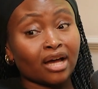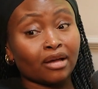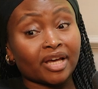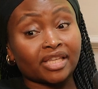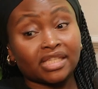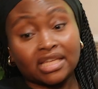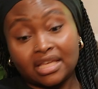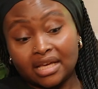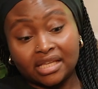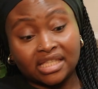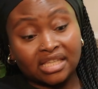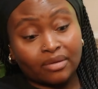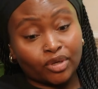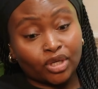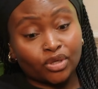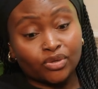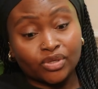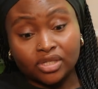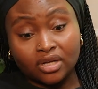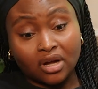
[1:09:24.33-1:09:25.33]
I say that as someone who
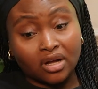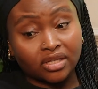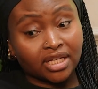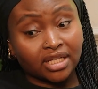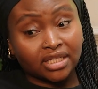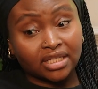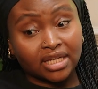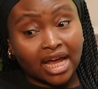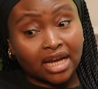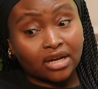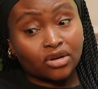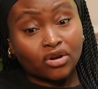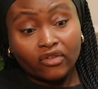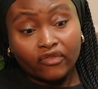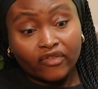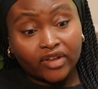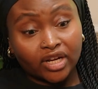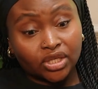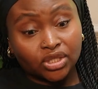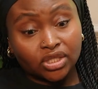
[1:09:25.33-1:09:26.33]
started and not
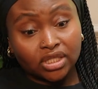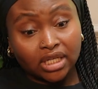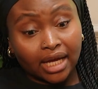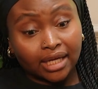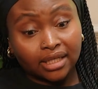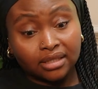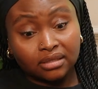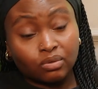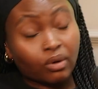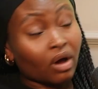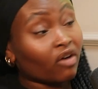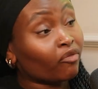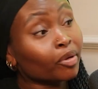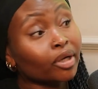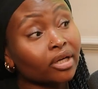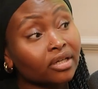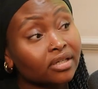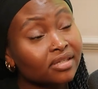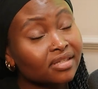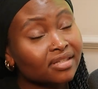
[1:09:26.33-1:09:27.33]
finished like 12
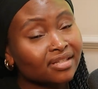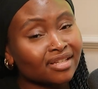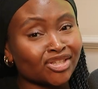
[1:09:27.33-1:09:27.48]
books.